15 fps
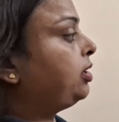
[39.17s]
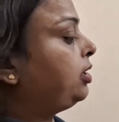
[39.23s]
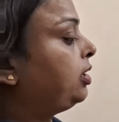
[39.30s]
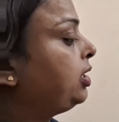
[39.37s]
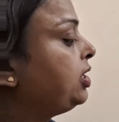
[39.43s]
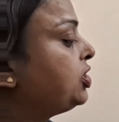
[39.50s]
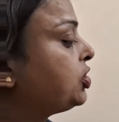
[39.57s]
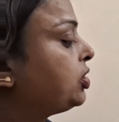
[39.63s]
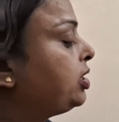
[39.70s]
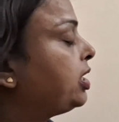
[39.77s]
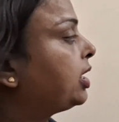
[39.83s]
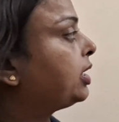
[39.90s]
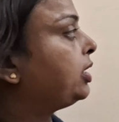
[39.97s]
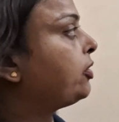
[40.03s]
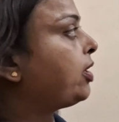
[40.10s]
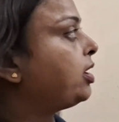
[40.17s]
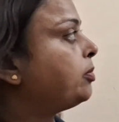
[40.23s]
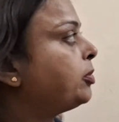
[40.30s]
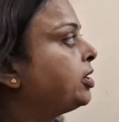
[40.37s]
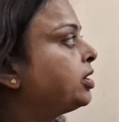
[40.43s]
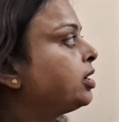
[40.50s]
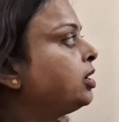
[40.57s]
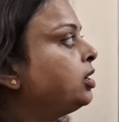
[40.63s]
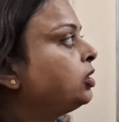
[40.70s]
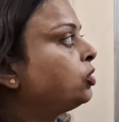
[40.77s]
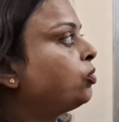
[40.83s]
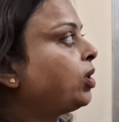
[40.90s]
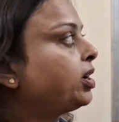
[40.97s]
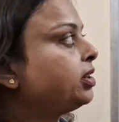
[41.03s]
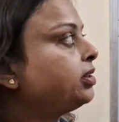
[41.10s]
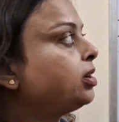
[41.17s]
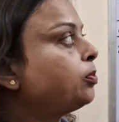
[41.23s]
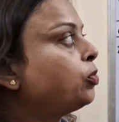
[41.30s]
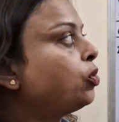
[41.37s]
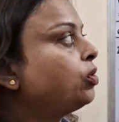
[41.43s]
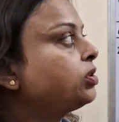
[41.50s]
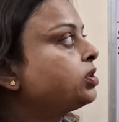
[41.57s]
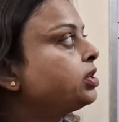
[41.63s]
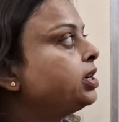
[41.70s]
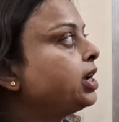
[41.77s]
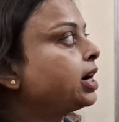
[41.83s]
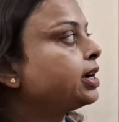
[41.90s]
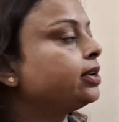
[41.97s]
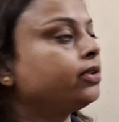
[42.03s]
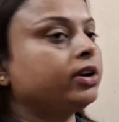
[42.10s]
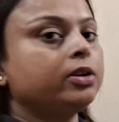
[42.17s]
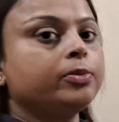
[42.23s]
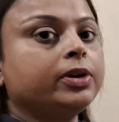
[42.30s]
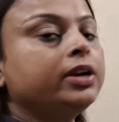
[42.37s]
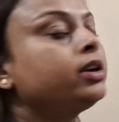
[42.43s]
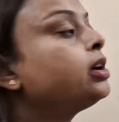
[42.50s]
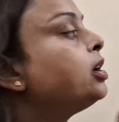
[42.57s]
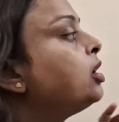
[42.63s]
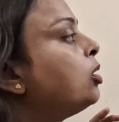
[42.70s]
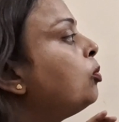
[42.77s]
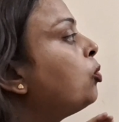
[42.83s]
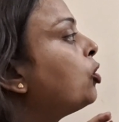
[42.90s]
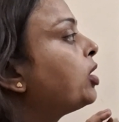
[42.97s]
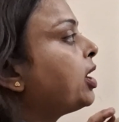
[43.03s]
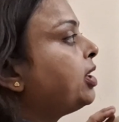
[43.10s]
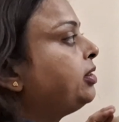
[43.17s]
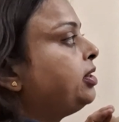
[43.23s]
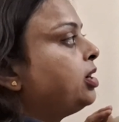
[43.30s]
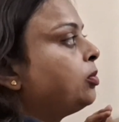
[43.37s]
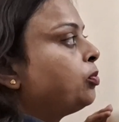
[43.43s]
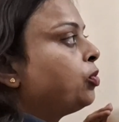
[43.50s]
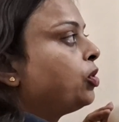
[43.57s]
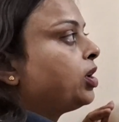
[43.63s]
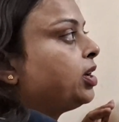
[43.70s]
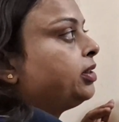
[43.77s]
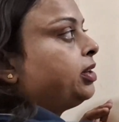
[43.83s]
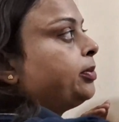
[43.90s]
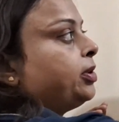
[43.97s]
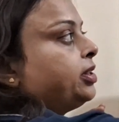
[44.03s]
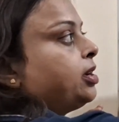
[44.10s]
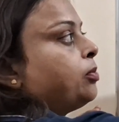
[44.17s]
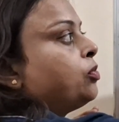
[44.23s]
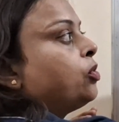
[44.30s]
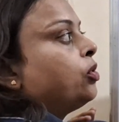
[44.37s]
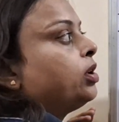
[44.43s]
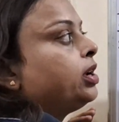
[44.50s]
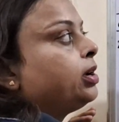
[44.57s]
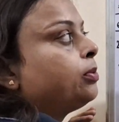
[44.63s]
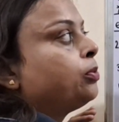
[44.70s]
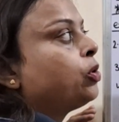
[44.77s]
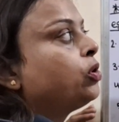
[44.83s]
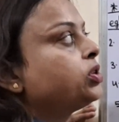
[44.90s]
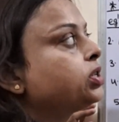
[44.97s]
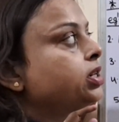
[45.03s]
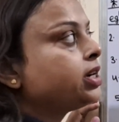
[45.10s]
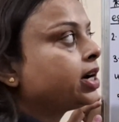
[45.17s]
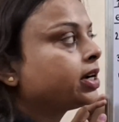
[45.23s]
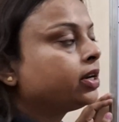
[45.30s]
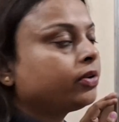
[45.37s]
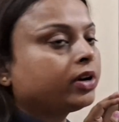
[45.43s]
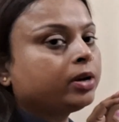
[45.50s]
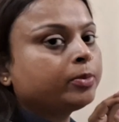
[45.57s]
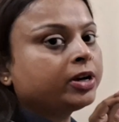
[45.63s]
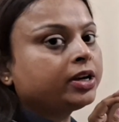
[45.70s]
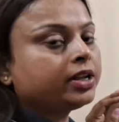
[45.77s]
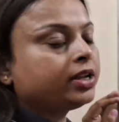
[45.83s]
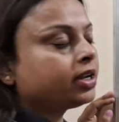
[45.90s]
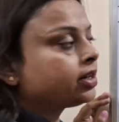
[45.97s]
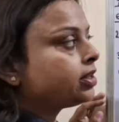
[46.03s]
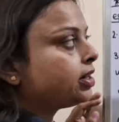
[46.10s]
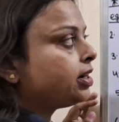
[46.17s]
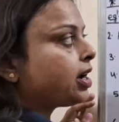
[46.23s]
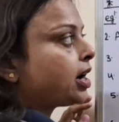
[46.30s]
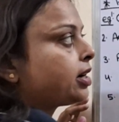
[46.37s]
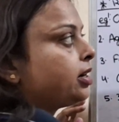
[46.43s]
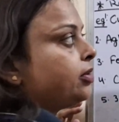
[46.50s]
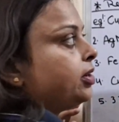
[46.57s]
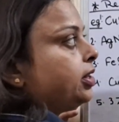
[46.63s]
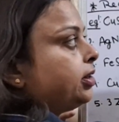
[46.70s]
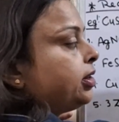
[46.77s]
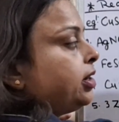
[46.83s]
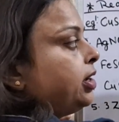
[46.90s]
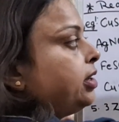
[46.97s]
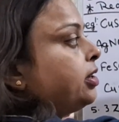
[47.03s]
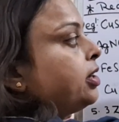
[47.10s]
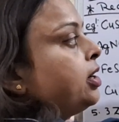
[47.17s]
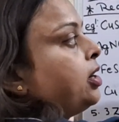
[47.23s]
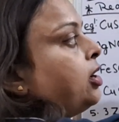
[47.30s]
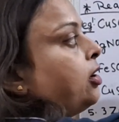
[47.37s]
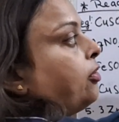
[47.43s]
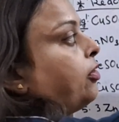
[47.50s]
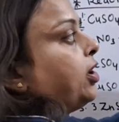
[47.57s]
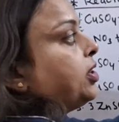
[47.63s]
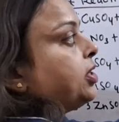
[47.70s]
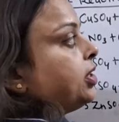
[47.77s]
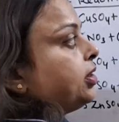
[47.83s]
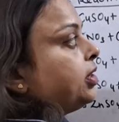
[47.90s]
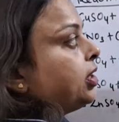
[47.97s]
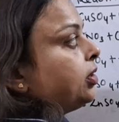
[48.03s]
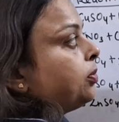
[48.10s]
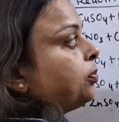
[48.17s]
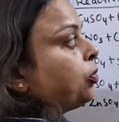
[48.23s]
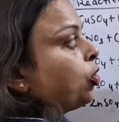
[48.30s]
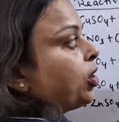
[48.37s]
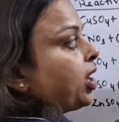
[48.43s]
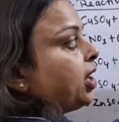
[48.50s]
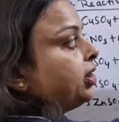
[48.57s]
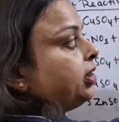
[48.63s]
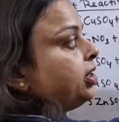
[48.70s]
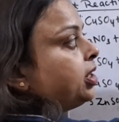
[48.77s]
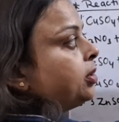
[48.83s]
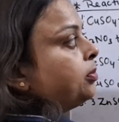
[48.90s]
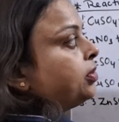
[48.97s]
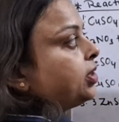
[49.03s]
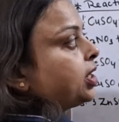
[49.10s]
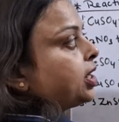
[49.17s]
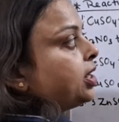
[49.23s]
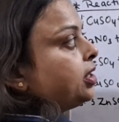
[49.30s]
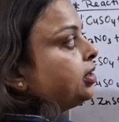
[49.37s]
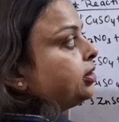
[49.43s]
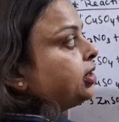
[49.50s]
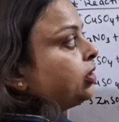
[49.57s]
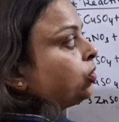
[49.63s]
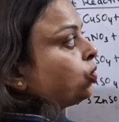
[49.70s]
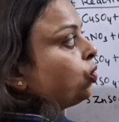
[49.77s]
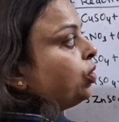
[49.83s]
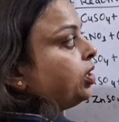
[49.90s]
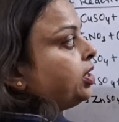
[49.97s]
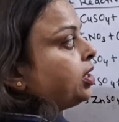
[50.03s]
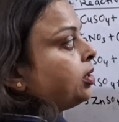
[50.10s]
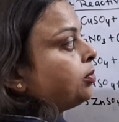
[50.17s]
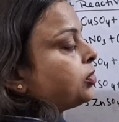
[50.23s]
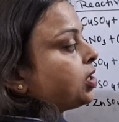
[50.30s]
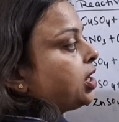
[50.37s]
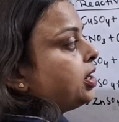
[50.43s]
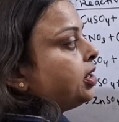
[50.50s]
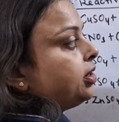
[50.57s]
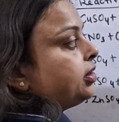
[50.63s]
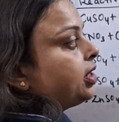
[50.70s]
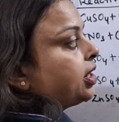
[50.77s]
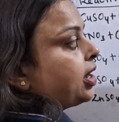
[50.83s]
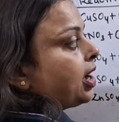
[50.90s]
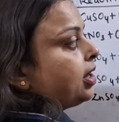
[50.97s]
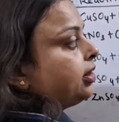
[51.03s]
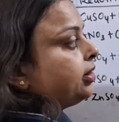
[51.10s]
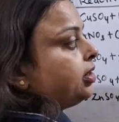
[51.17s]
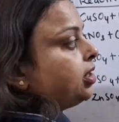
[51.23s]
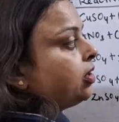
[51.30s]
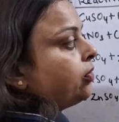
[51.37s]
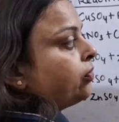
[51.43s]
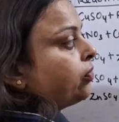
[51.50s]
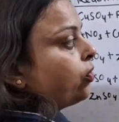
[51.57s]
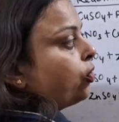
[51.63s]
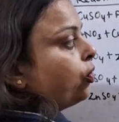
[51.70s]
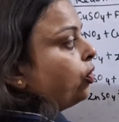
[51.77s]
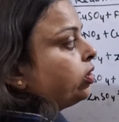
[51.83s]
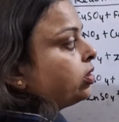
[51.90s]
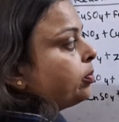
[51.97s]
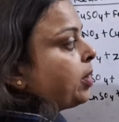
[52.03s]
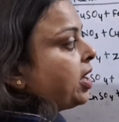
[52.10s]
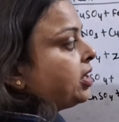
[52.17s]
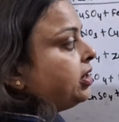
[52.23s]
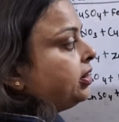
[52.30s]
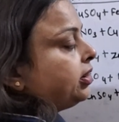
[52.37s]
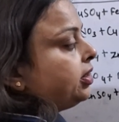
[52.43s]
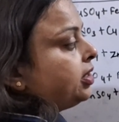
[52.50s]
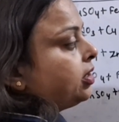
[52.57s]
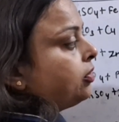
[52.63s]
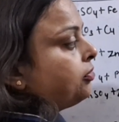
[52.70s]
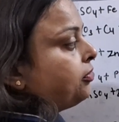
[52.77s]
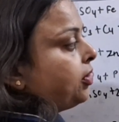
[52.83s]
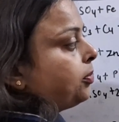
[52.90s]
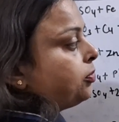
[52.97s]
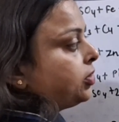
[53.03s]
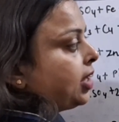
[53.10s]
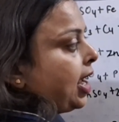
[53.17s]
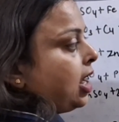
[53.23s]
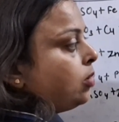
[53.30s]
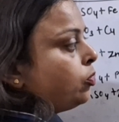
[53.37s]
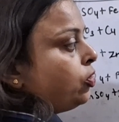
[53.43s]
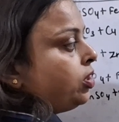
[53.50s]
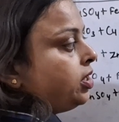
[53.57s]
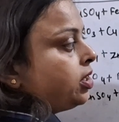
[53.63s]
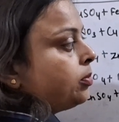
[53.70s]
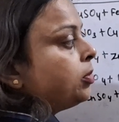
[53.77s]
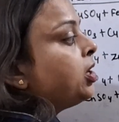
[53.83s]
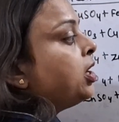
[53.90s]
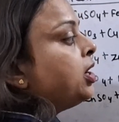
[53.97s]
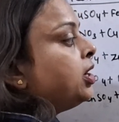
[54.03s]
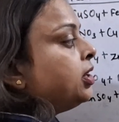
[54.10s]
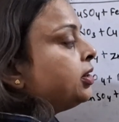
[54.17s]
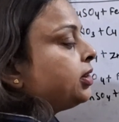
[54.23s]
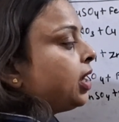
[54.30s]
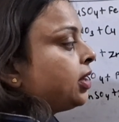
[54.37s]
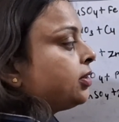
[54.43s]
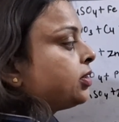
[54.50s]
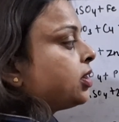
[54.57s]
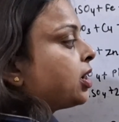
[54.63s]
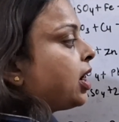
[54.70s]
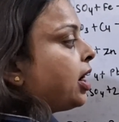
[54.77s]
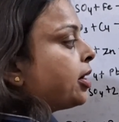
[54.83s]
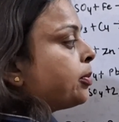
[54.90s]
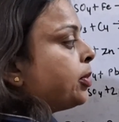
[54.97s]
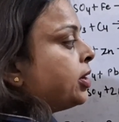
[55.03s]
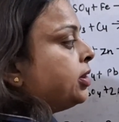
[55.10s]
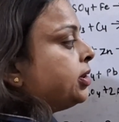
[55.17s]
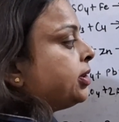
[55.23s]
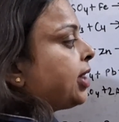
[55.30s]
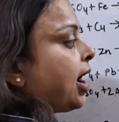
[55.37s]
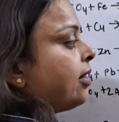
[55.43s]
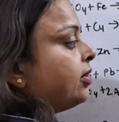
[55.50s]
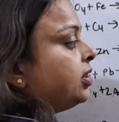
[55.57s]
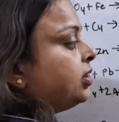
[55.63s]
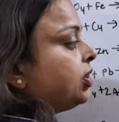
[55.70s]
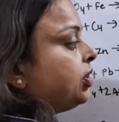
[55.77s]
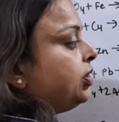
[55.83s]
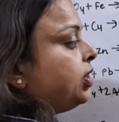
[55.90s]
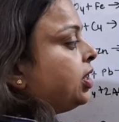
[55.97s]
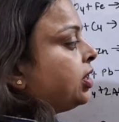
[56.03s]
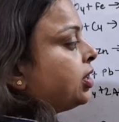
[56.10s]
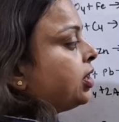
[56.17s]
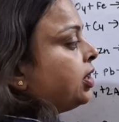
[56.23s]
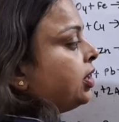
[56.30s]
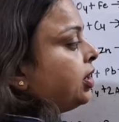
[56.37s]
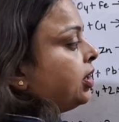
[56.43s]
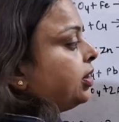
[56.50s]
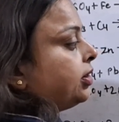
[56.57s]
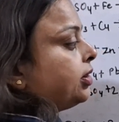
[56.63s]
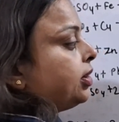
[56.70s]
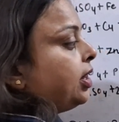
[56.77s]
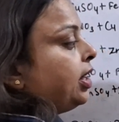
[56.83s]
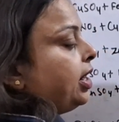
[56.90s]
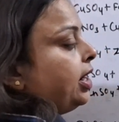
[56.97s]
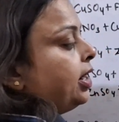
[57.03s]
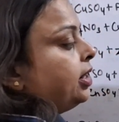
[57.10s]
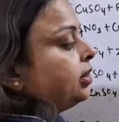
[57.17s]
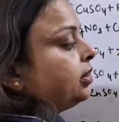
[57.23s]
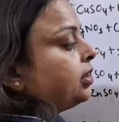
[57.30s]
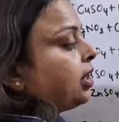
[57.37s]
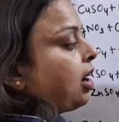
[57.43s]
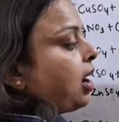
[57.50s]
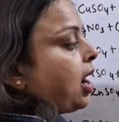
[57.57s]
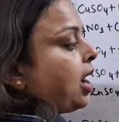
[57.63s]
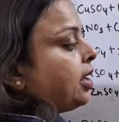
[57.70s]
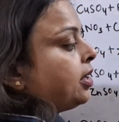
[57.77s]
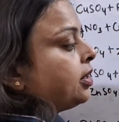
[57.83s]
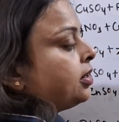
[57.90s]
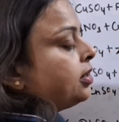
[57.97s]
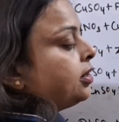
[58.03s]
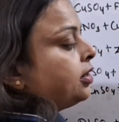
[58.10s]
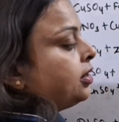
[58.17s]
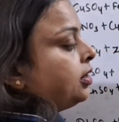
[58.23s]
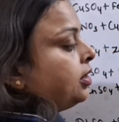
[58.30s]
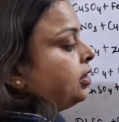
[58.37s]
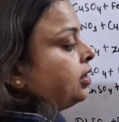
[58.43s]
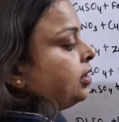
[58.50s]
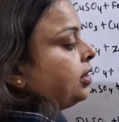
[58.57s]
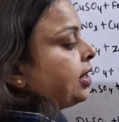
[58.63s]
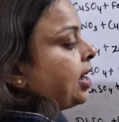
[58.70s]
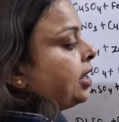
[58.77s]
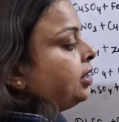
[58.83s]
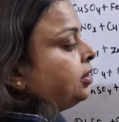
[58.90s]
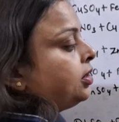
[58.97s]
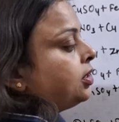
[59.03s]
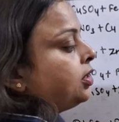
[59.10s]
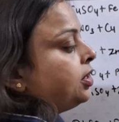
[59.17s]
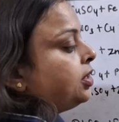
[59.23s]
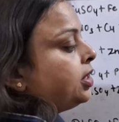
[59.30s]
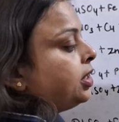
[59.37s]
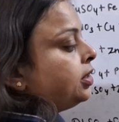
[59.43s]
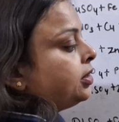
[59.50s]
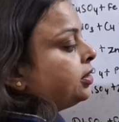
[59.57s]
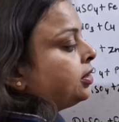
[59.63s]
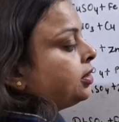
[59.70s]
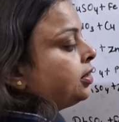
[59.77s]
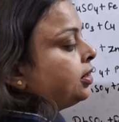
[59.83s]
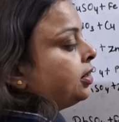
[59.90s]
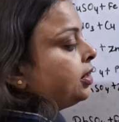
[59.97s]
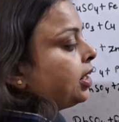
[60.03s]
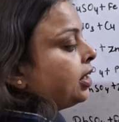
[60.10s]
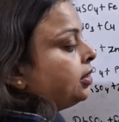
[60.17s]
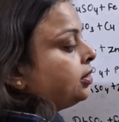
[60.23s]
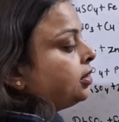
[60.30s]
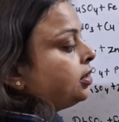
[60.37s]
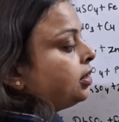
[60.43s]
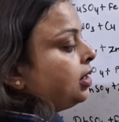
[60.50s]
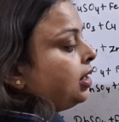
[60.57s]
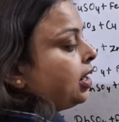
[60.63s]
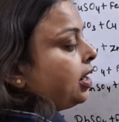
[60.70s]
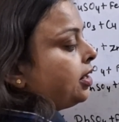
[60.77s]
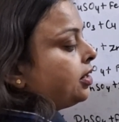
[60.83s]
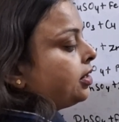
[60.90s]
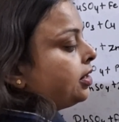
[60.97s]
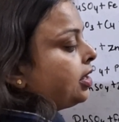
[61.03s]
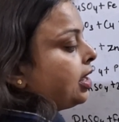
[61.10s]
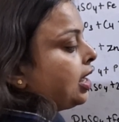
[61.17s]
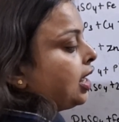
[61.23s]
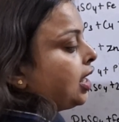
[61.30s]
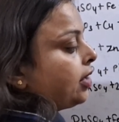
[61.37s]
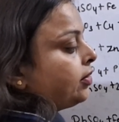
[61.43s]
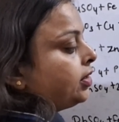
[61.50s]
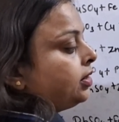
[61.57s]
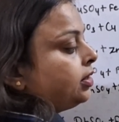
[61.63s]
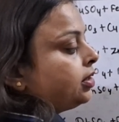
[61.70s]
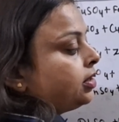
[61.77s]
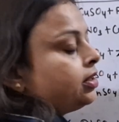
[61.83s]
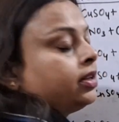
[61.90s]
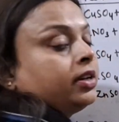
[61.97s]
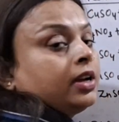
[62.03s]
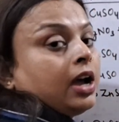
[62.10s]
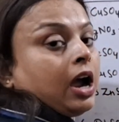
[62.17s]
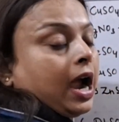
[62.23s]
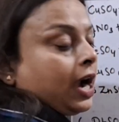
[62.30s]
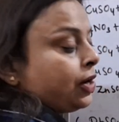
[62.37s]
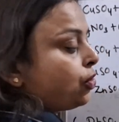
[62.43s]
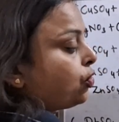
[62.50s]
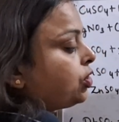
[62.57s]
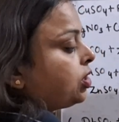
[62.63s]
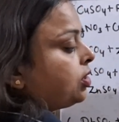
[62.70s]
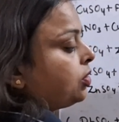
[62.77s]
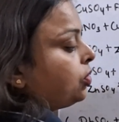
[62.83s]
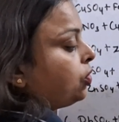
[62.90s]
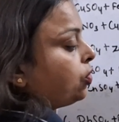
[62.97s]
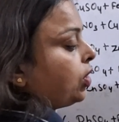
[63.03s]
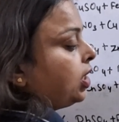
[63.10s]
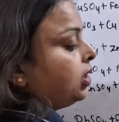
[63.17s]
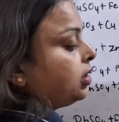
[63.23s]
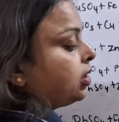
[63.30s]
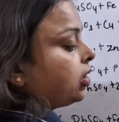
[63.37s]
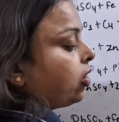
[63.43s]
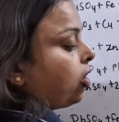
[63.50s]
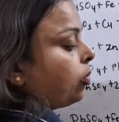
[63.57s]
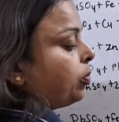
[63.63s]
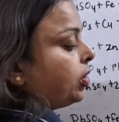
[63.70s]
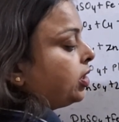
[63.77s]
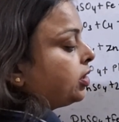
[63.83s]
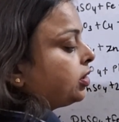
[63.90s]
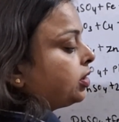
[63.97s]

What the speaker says: least reactive element? So what is the most reactive element? Potassium. Potassium is the most reactive element. Here the reactivity series: first is the potassium, second is the sodium, third is the calcium, fourth magnesium, fifth aluminium, sixth carbon, seventh zinc, eighth iron, ninth tin, 10th lead, 11th hydrogen, 12th copper,